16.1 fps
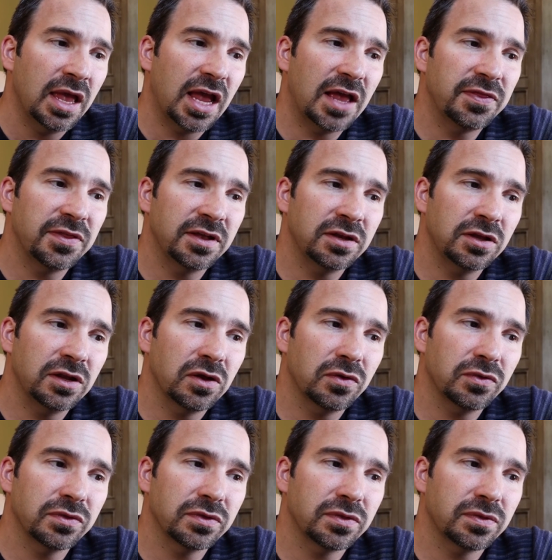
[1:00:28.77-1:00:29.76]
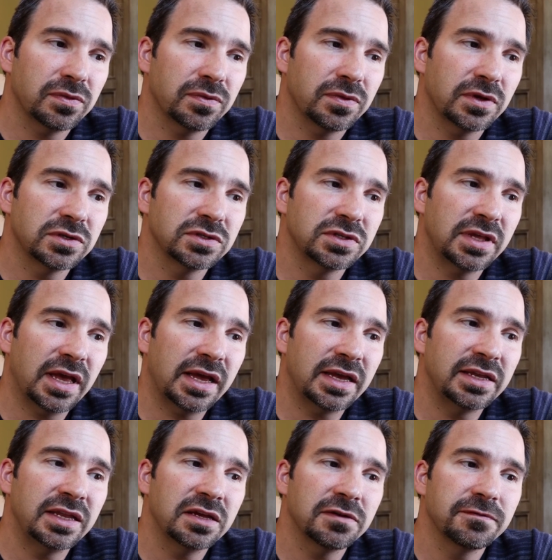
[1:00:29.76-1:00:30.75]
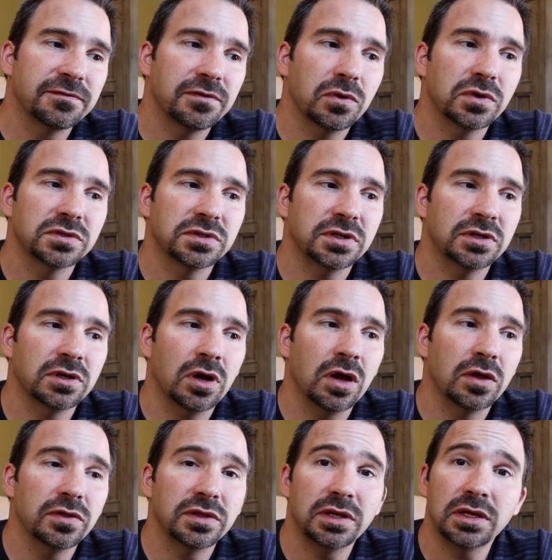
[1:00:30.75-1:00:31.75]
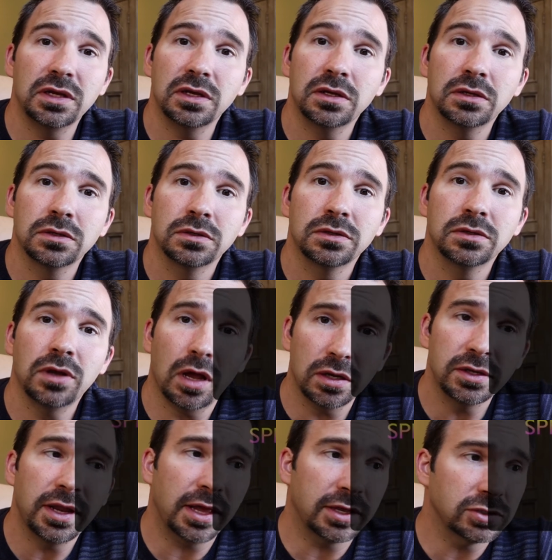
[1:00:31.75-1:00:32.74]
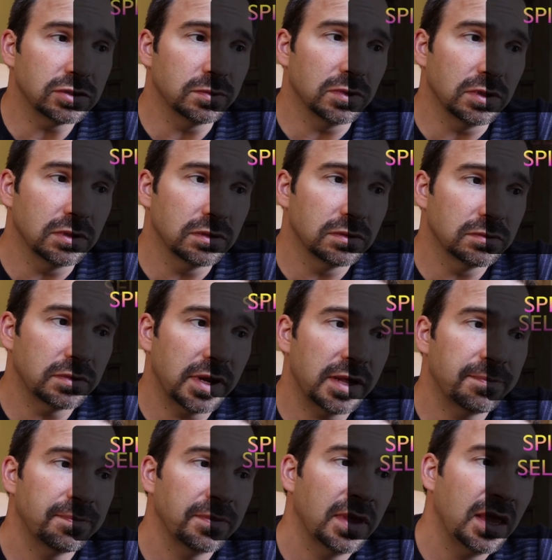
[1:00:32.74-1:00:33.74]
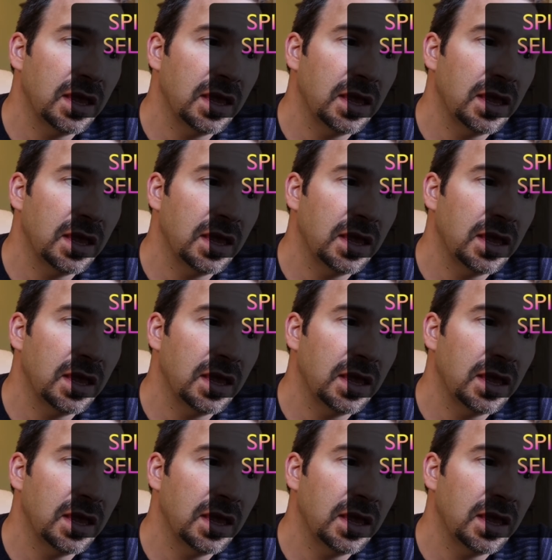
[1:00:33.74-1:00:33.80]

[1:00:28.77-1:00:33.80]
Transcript: And then you know, there's the idea of focusing on the non-tangible, right?